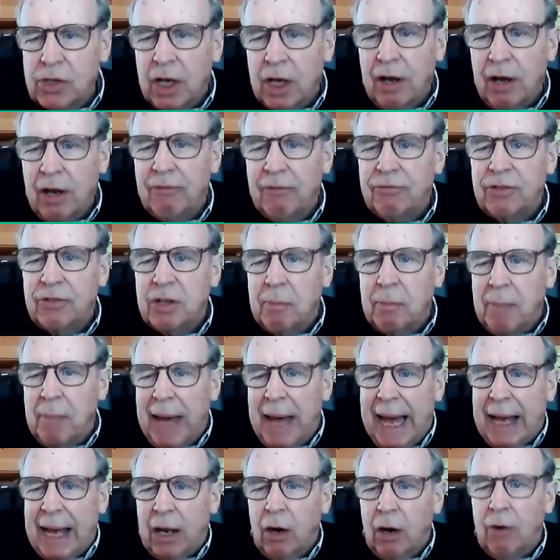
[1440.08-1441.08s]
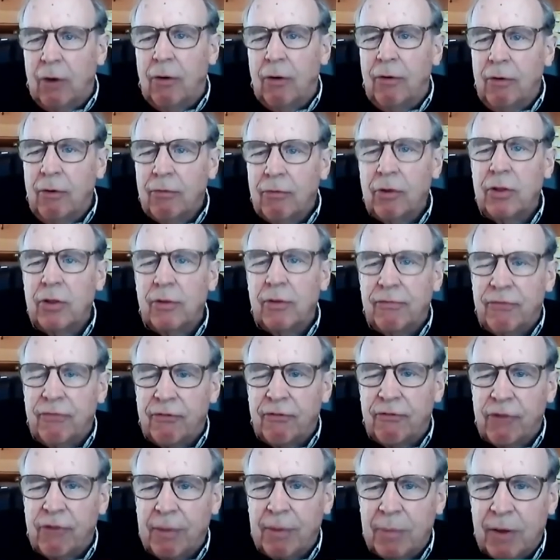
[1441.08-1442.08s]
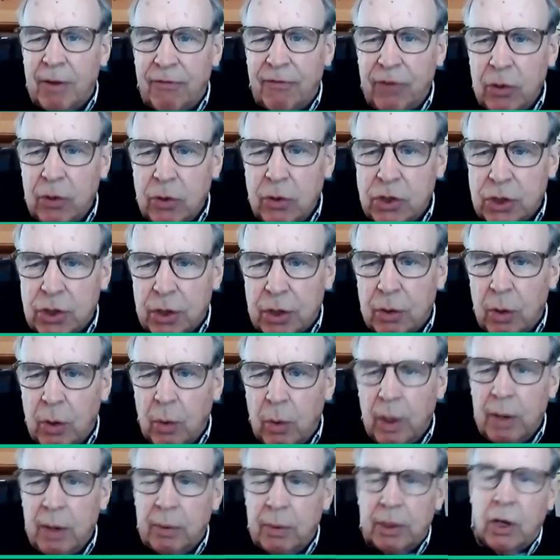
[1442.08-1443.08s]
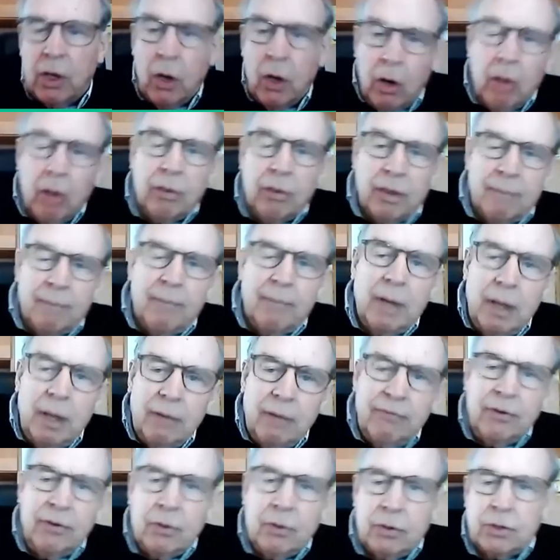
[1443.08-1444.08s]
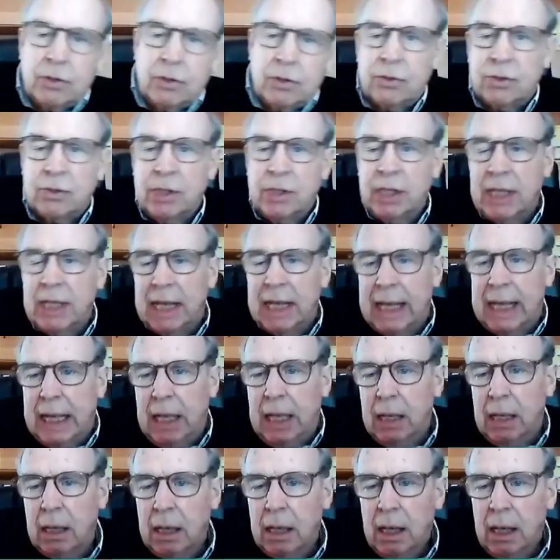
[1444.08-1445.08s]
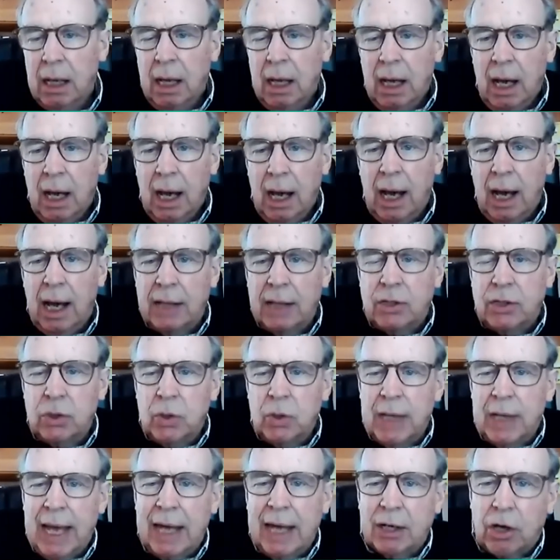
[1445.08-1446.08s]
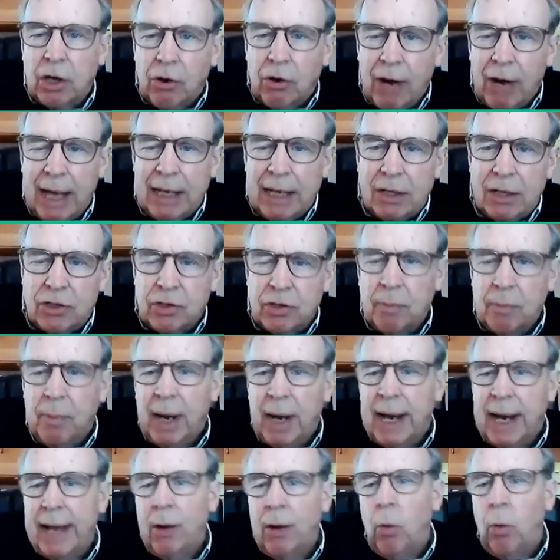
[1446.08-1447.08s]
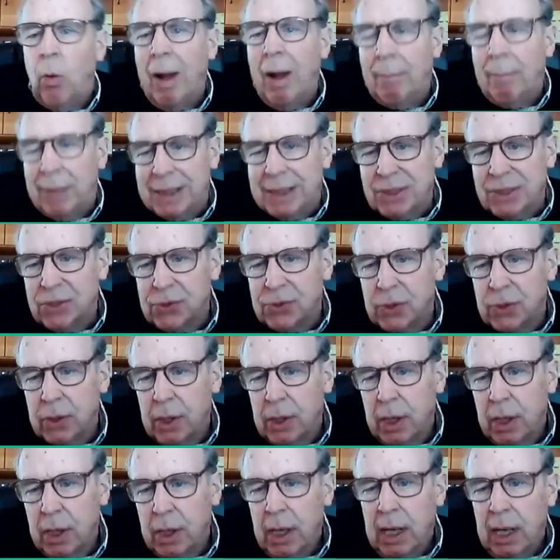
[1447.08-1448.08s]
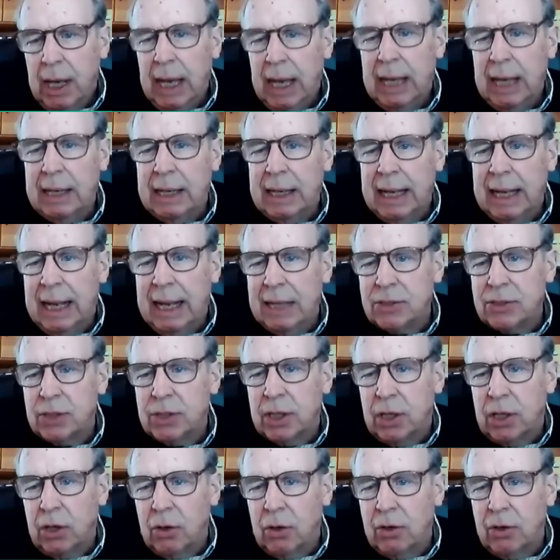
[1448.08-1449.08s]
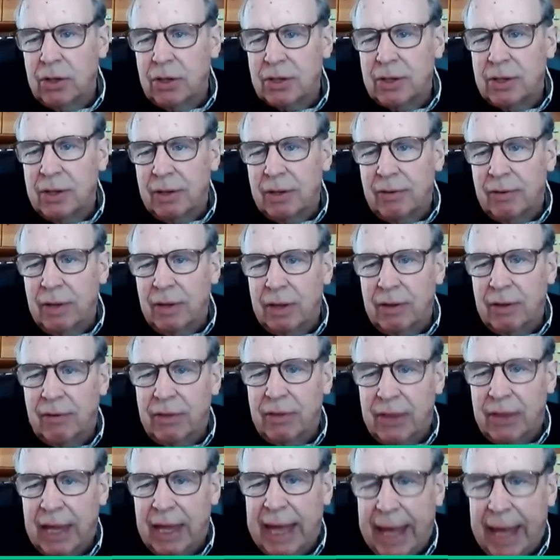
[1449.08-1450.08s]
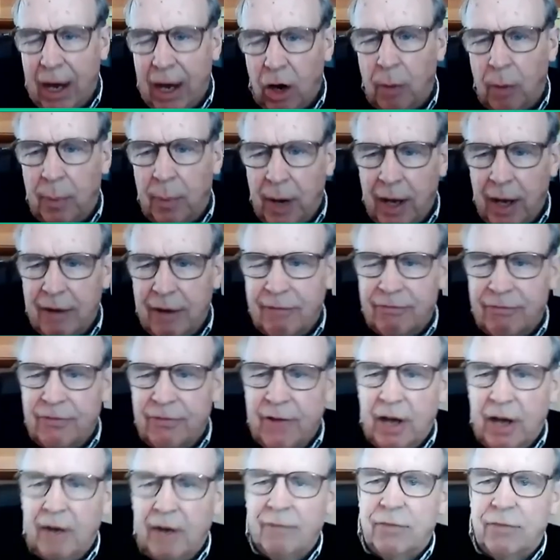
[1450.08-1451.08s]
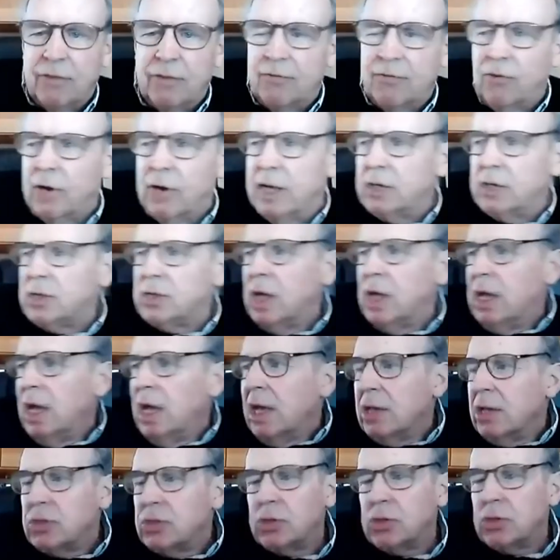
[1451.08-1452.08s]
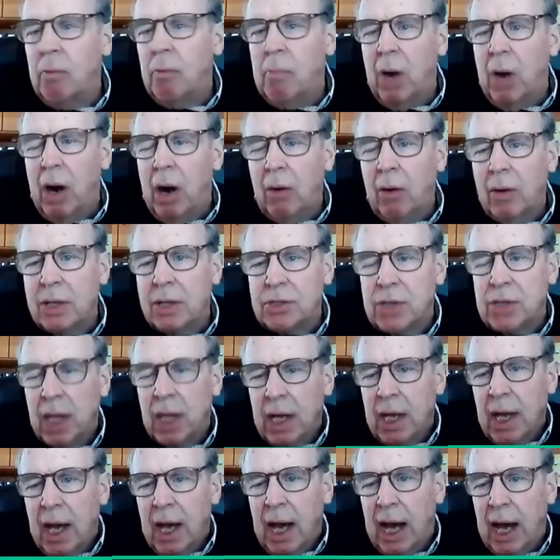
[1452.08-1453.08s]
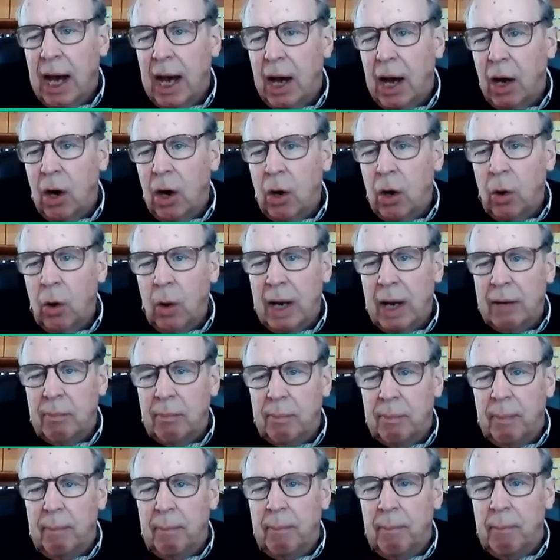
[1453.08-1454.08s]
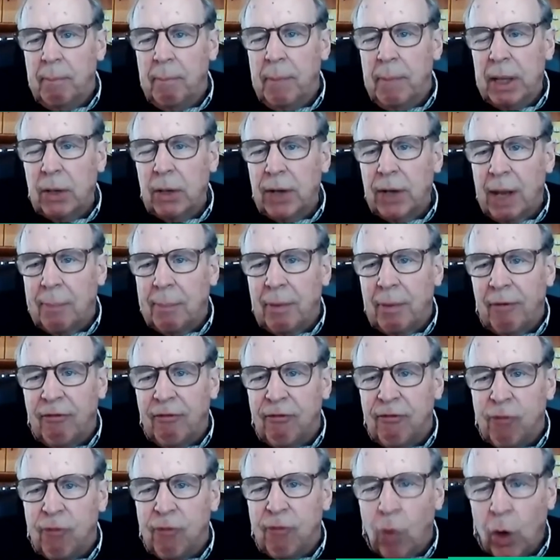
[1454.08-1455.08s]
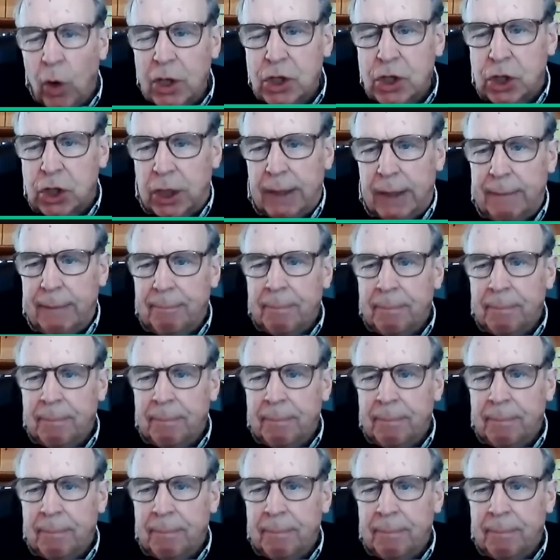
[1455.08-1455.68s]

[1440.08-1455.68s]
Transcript: of tobacco the, from the future, we would call them futures today, uh, to get credit to buy weapons and to secure the, the, the, help of, of the French. So Morris, uh, who had built up a fortune